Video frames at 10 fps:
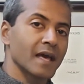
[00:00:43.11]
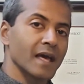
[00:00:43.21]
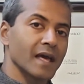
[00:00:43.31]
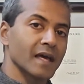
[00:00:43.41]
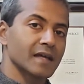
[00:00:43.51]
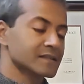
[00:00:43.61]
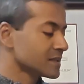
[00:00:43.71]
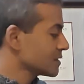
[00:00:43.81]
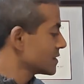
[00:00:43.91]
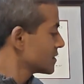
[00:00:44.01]

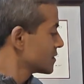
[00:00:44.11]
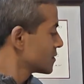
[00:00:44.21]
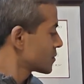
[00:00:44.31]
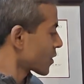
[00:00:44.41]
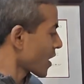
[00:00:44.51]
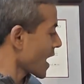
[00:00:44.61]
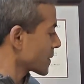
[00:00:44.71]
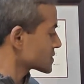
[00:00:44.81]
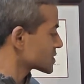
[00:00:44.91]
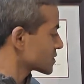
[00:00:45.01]
And
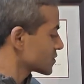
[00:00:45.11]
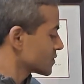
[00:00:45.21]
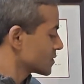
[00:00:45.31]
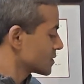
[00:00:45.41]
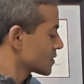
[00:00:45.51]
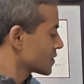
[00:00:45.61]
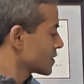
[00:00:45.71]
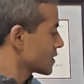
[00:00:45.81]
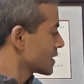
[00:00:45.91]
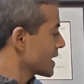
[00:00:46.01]
perhaps
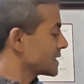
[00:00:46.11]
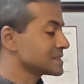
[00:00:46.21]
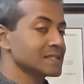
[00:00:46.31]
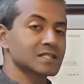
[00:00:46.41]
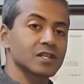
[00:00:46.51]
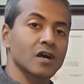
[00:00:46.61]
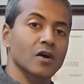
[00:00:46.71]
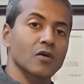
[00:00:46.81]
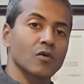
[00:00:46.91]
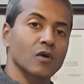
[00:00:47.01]
a
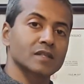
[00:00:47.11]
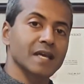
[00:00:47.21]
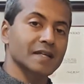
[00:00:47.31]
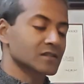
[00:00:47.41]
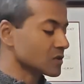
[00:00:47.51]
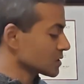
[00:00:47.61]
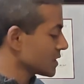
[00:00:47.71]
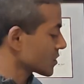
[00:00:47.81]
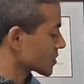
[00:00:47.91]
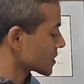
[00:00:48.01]
CTO or a technical
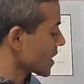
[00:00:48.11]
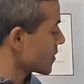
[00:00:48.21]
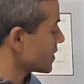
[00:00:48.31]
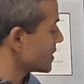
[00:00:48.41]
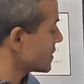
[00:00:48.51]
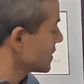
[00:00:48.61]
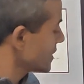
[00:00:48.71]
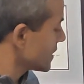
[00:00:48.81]
leader could come in